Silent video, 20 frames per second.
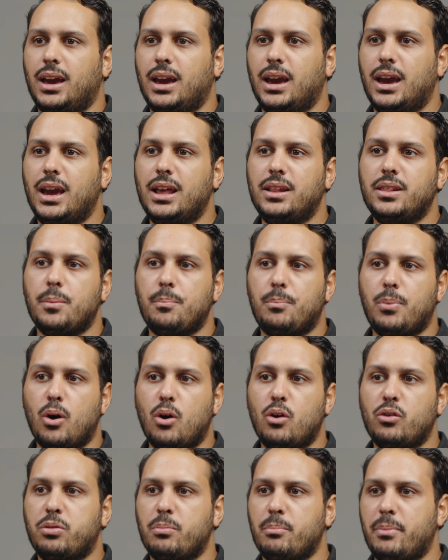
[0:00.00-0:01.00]
In the
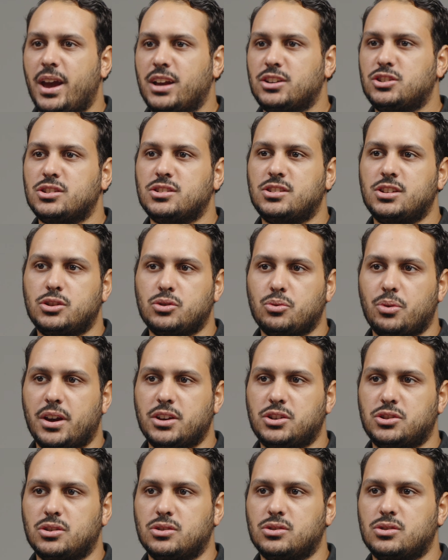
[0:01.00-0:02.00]
both mentioned
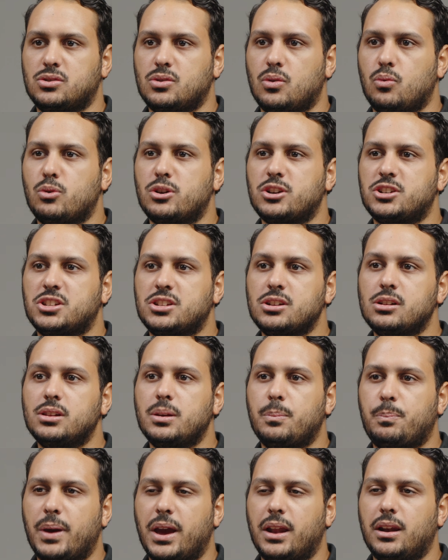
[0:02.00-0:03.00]
situations, we're still
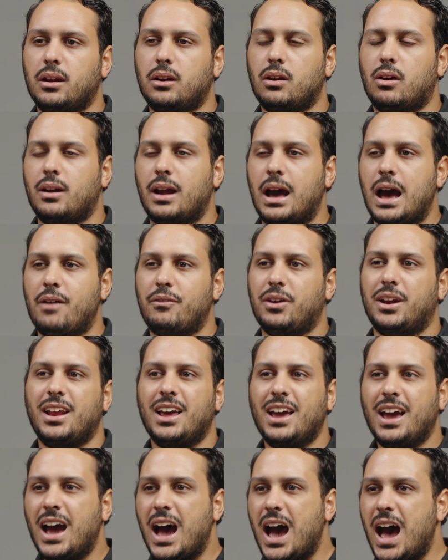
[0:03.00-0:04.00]
depending on having
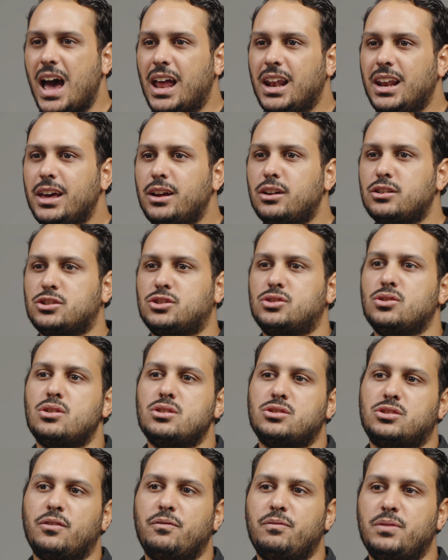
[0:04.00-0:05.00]
a little
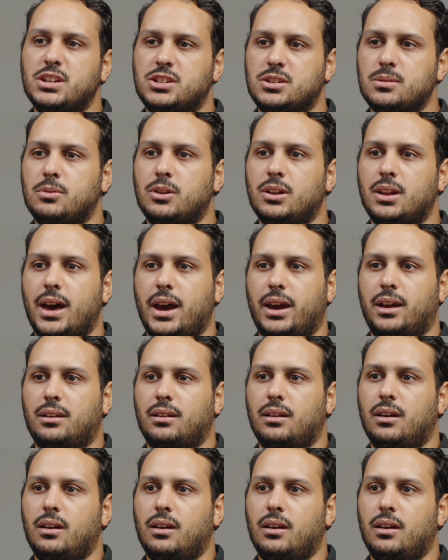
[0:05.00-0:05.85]
source of visible light